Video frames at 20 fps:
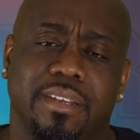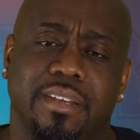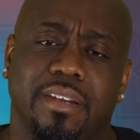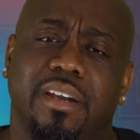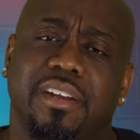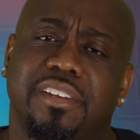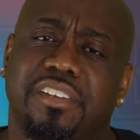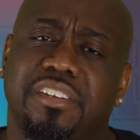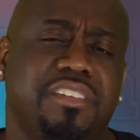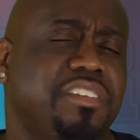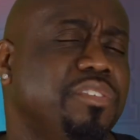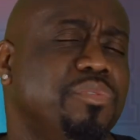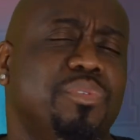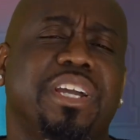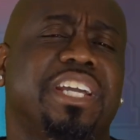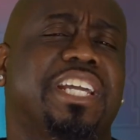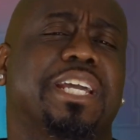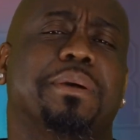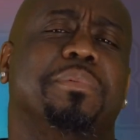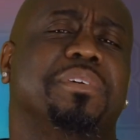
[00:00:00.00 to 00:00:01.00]
Or did you
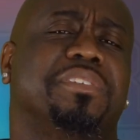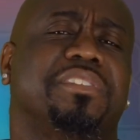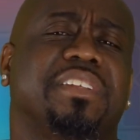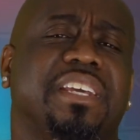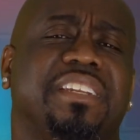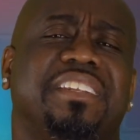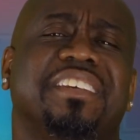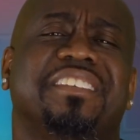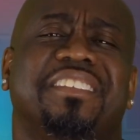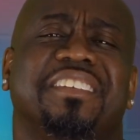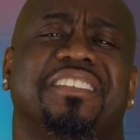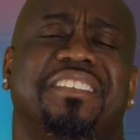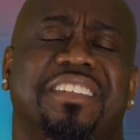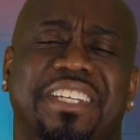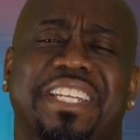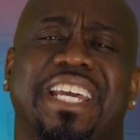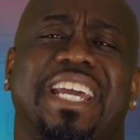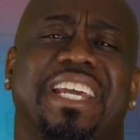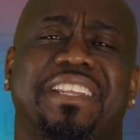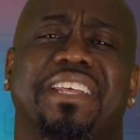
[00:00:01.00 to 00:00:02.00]
wake up and say, this is the day